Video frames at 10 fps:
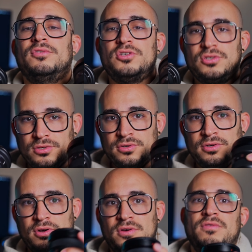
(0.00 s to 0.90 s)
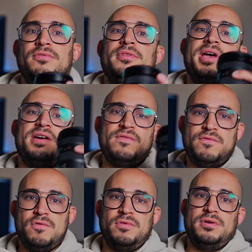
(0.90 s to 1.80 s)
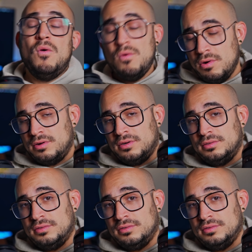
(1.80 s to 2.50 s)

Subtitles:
sure go for the f4 or